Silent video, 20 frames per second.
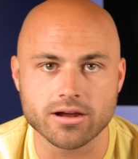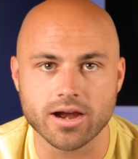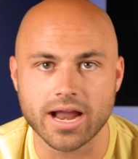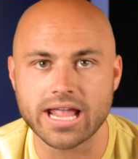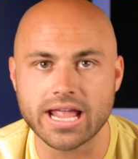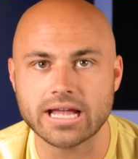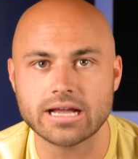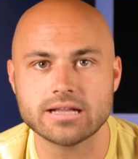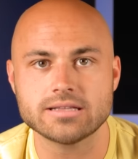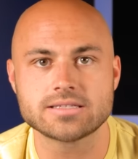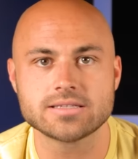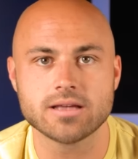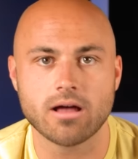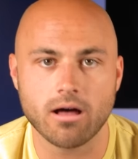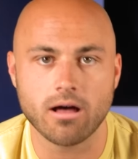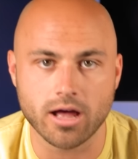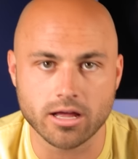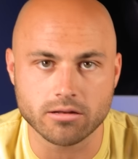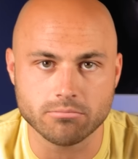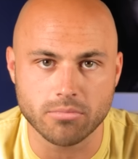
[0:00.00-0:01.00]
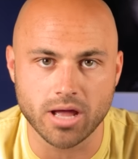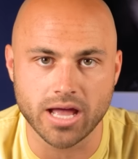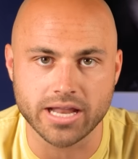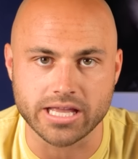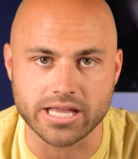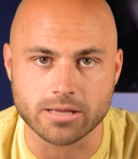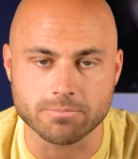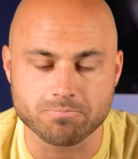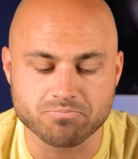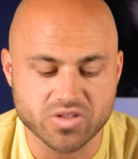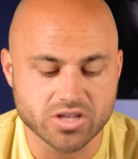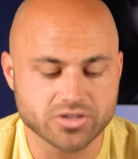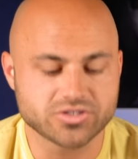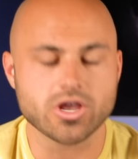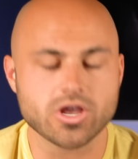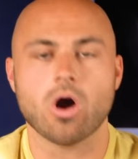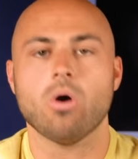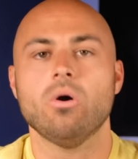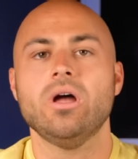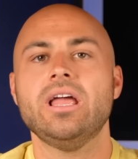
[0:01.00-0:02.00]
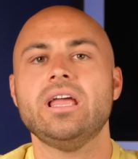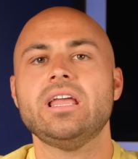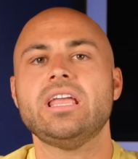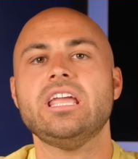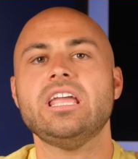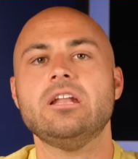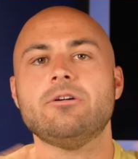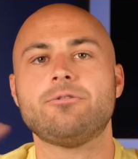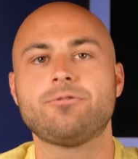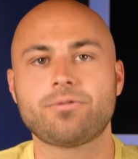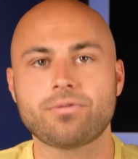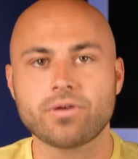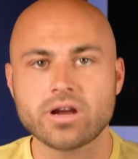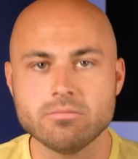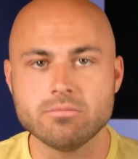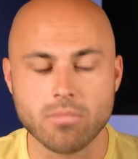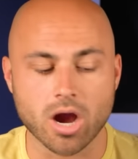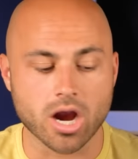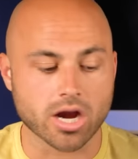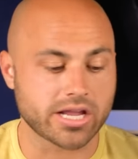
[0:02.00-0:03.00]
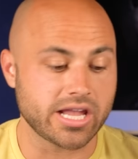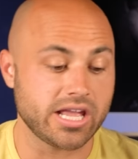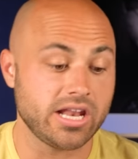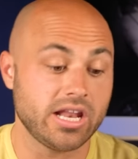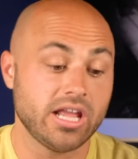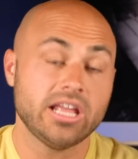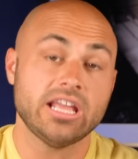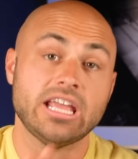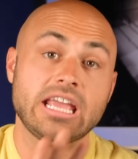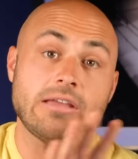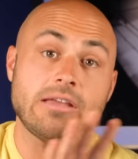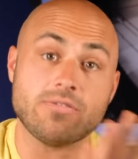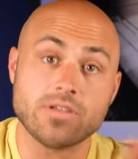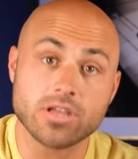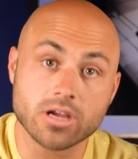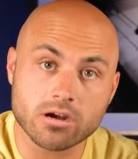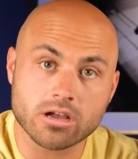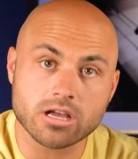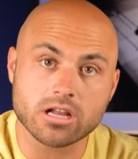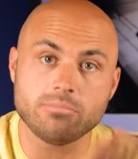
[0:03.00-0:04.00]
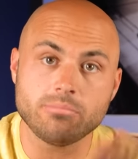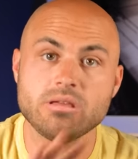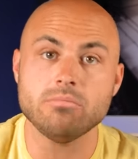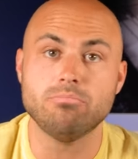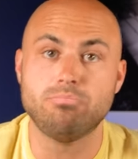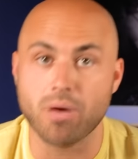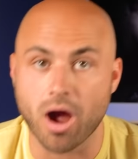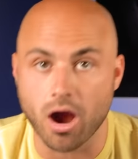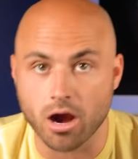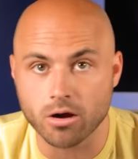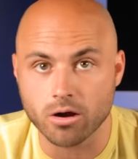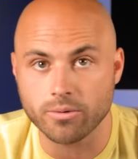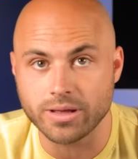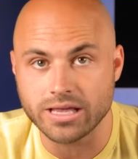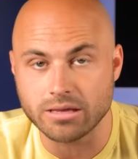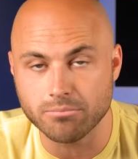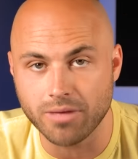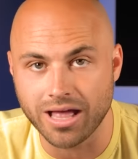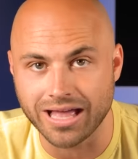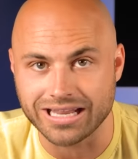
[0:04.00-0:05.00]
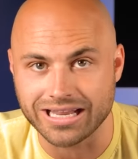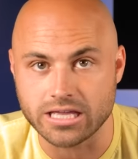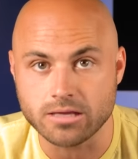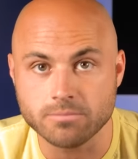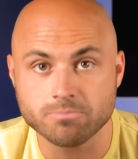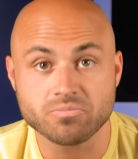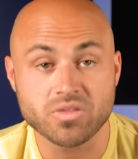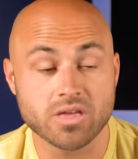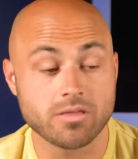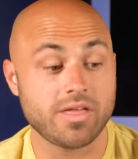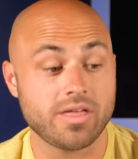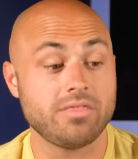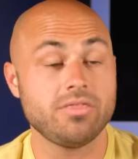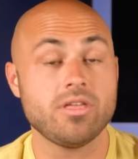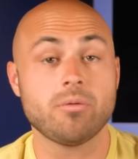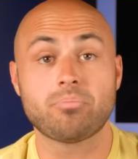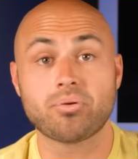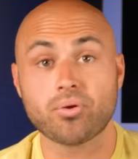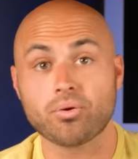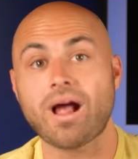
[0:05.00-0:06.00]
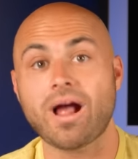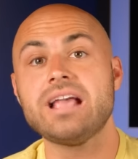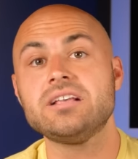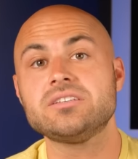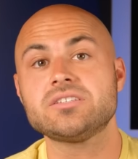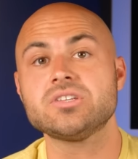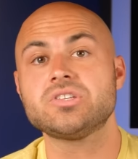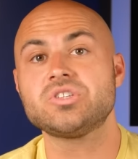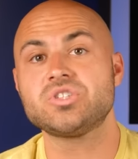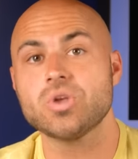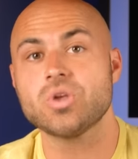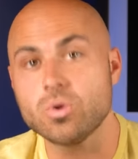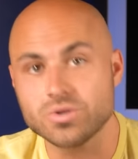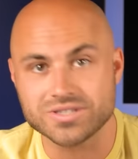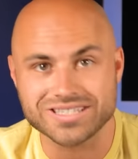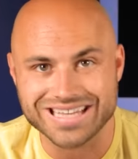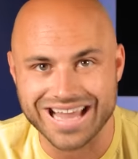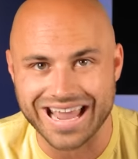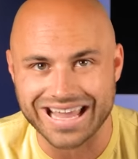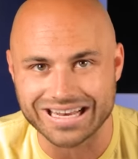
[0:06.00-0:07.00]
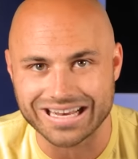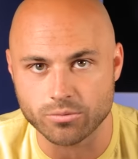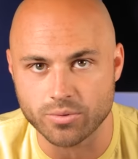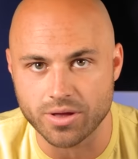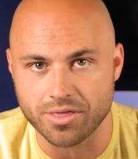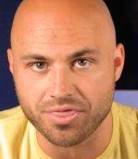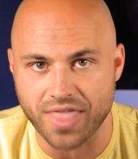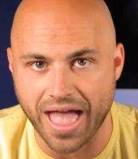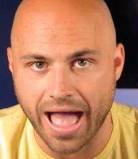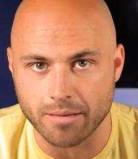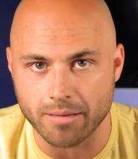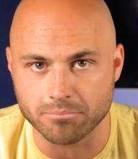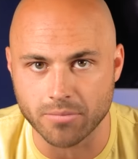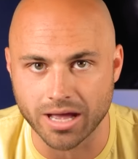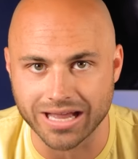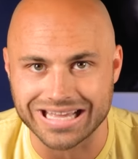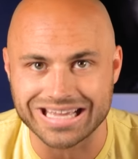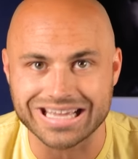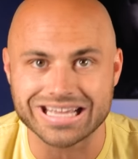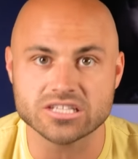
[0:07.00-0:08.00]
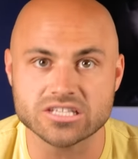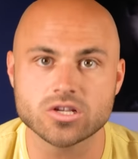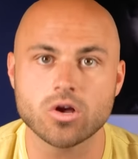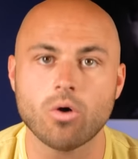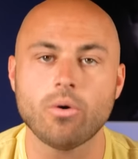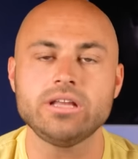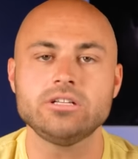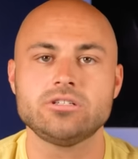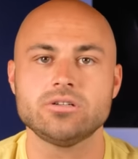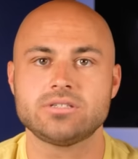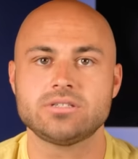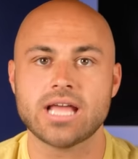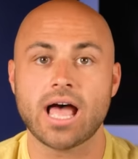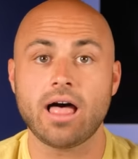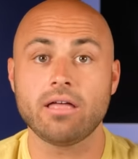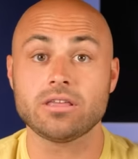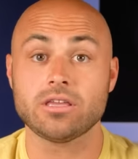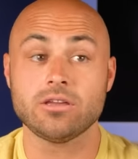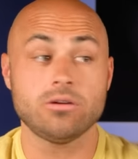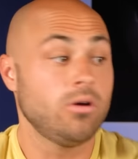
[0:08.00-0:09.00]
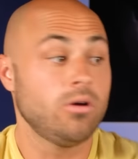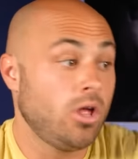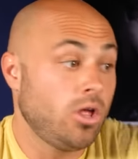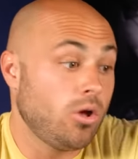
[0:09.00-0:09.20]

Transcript: your hands on money? So in a free market, if you're going to be borrowing money, then the price associated with that money is going to tell you